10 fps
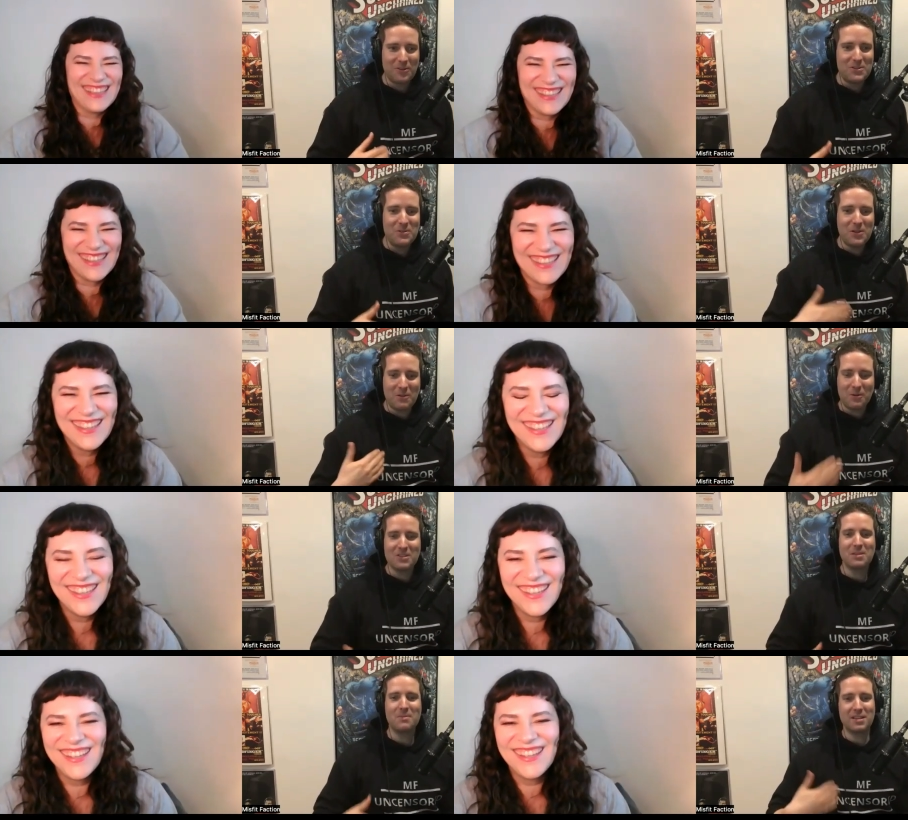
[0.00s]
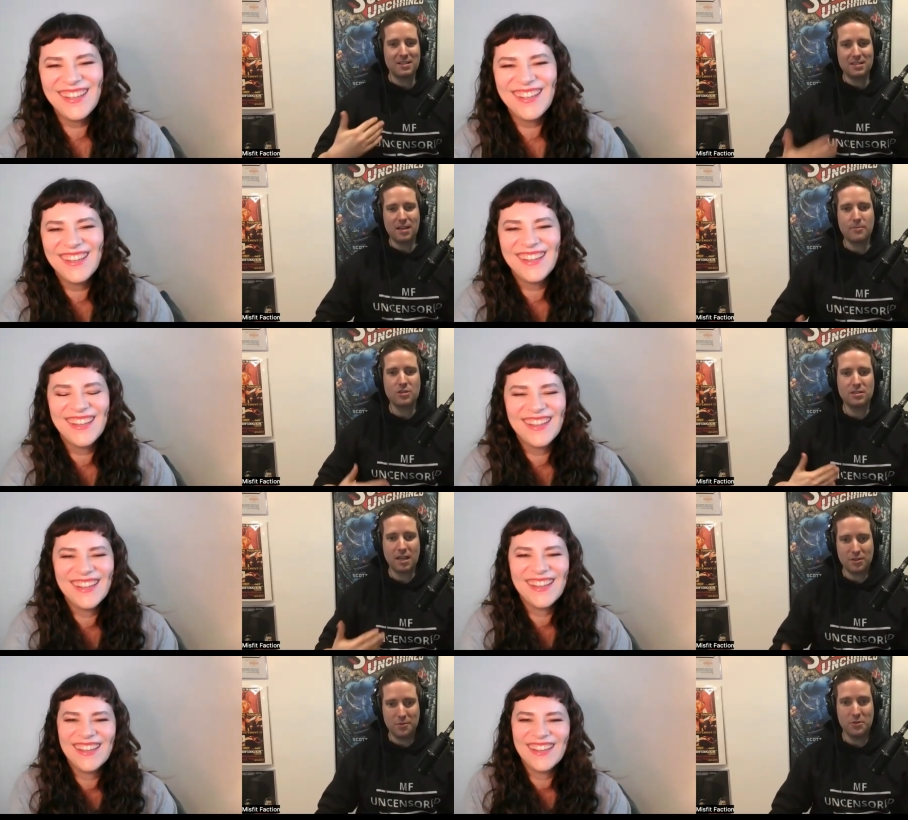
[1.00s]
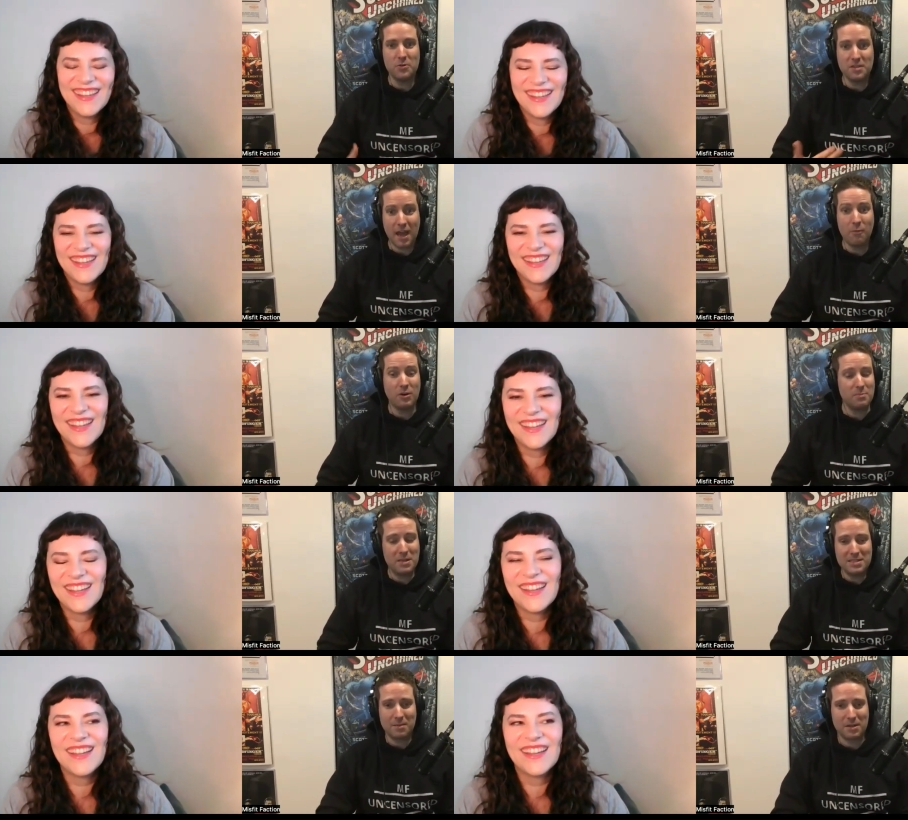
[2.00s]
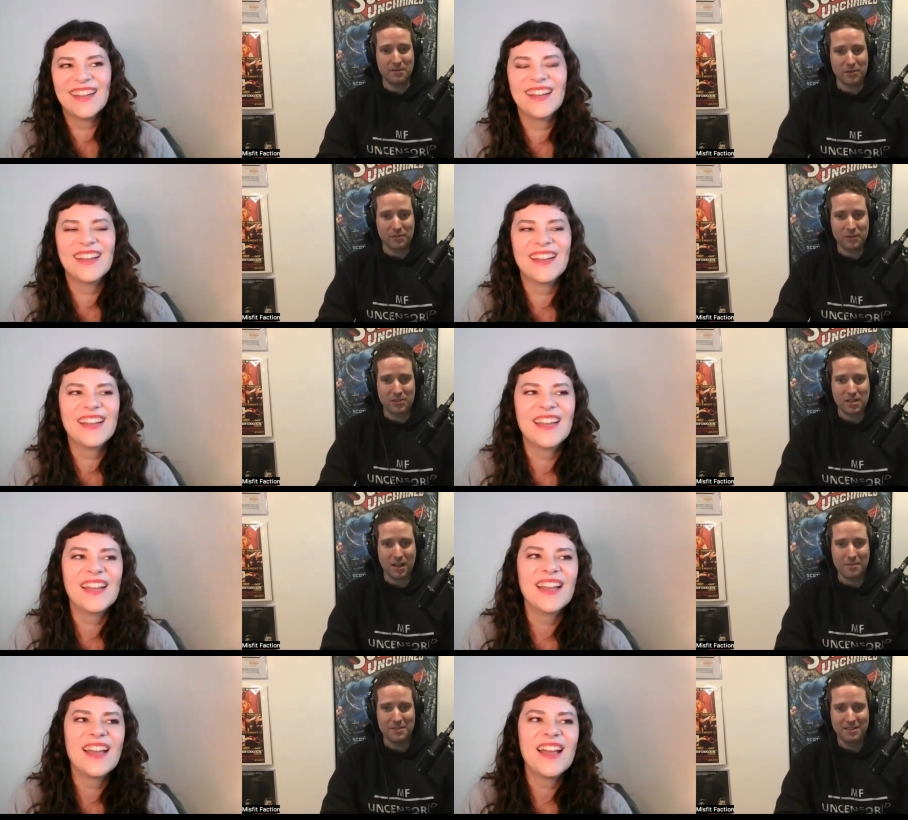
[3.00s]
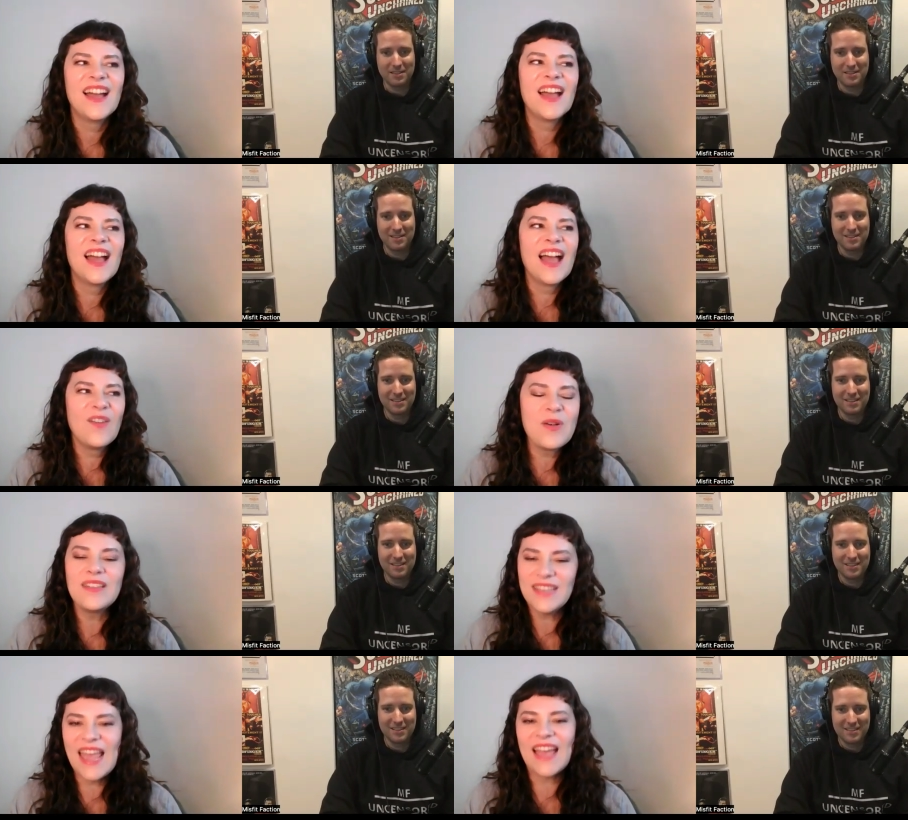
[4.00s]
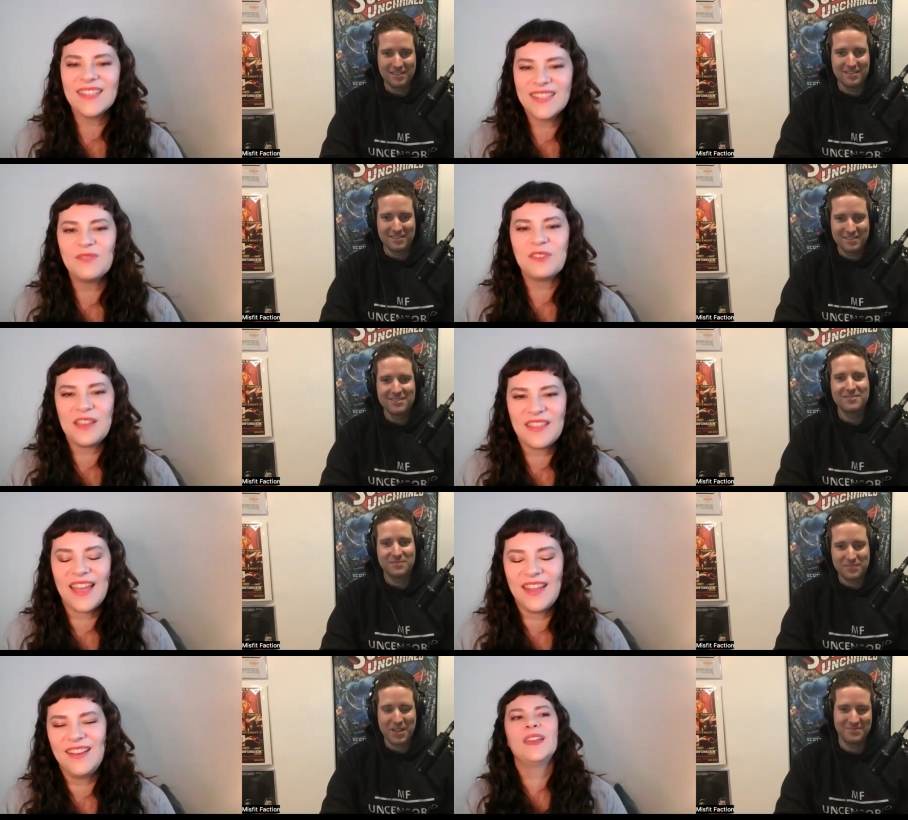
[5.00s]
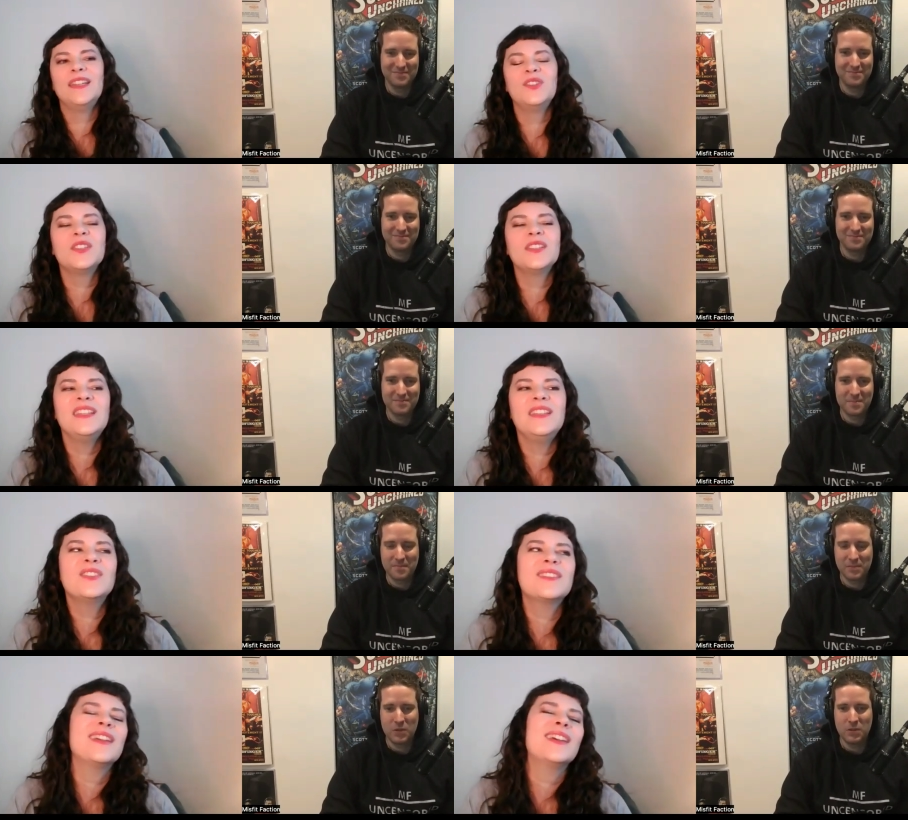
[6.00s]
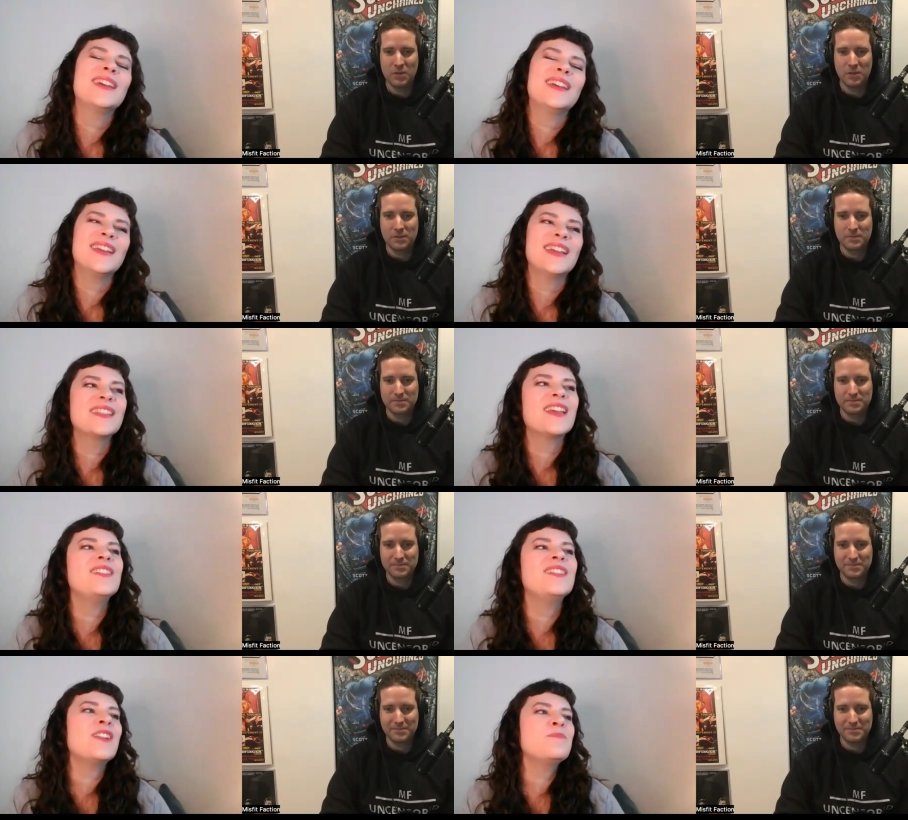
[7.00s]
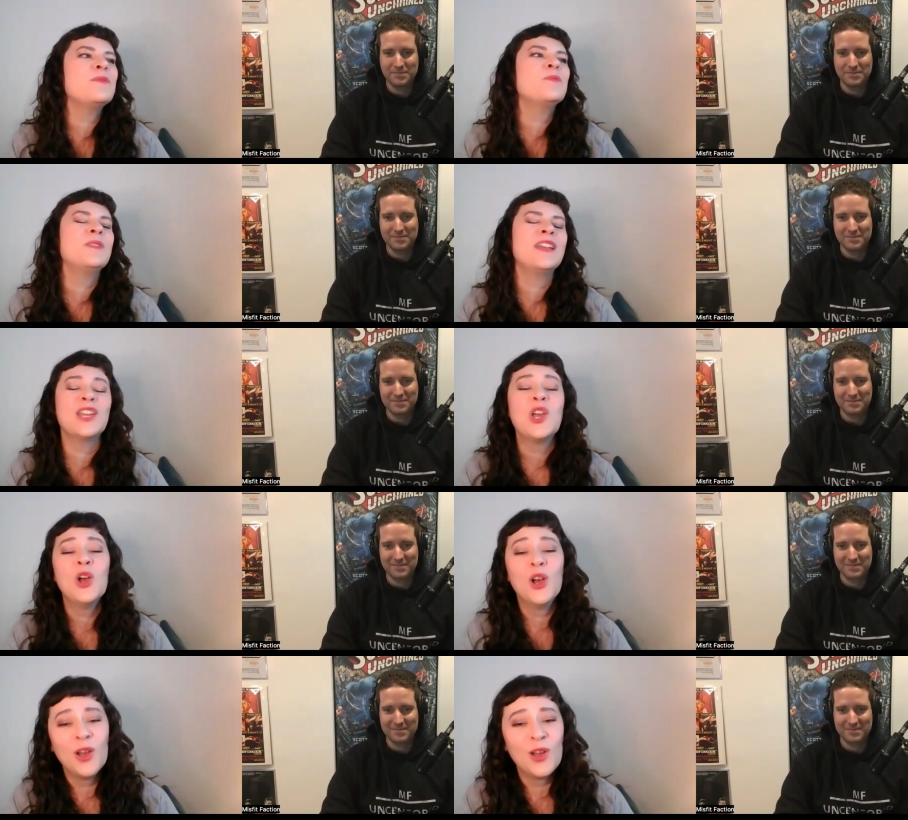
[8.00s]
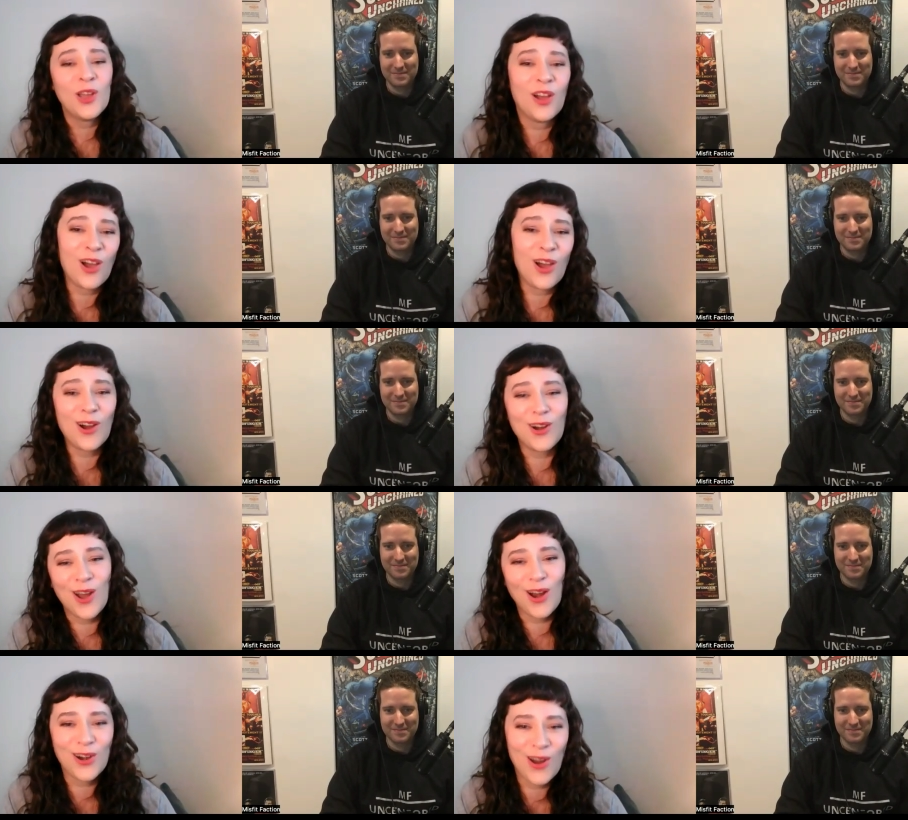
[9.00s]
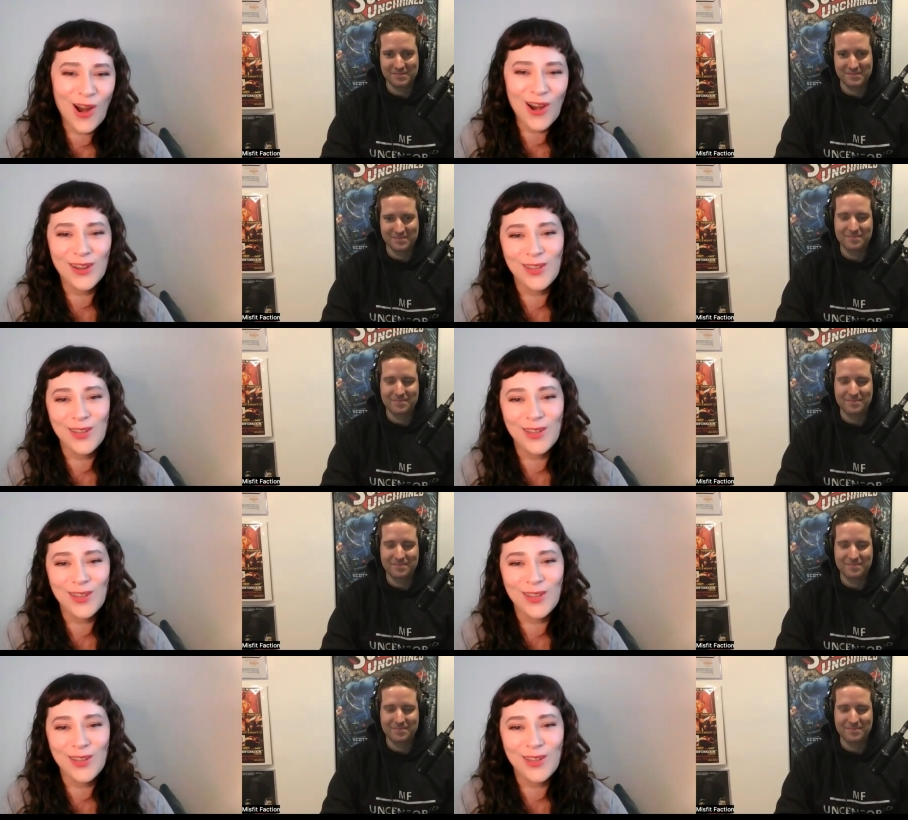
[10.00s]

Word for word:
Speaker 1: for you, like, what are some of the conceptions that you, you get when you meet somebody for the first time?
Speaker 2: Well, yeah, stuff like that. I usually use, a lot of people be like, har, har, har,